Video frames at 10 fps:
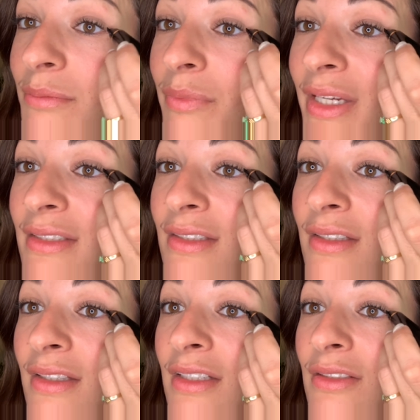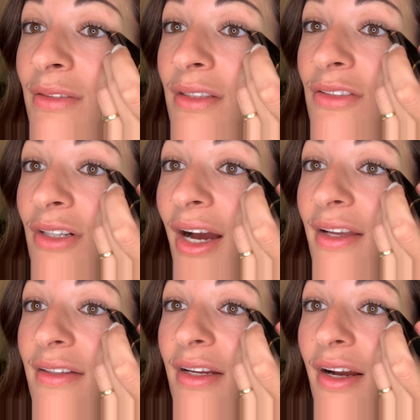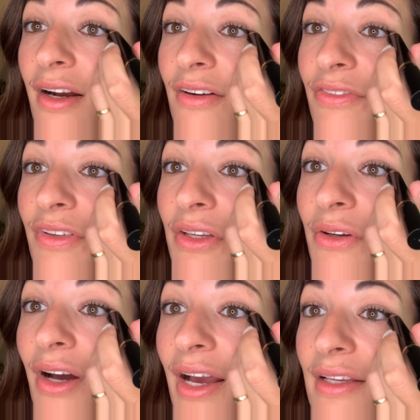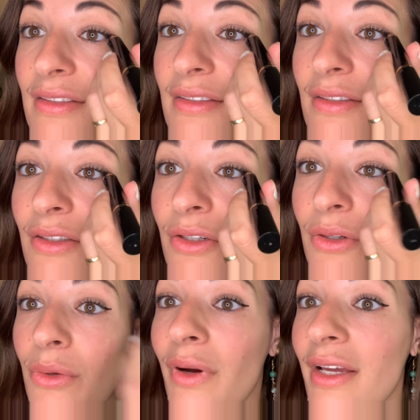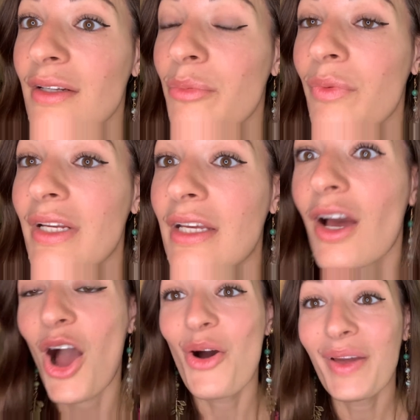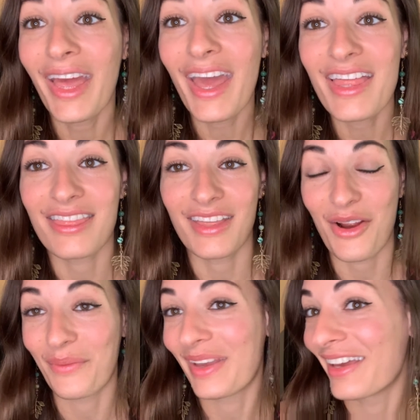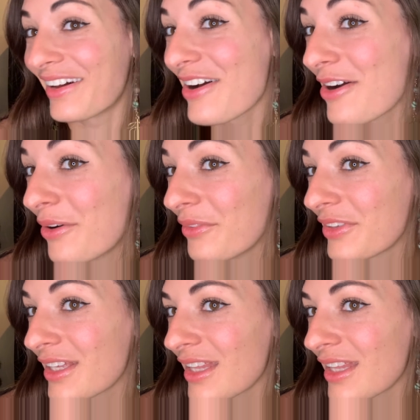basically doing the trial and error for you guys who end up winning. Okay, there we go. Look at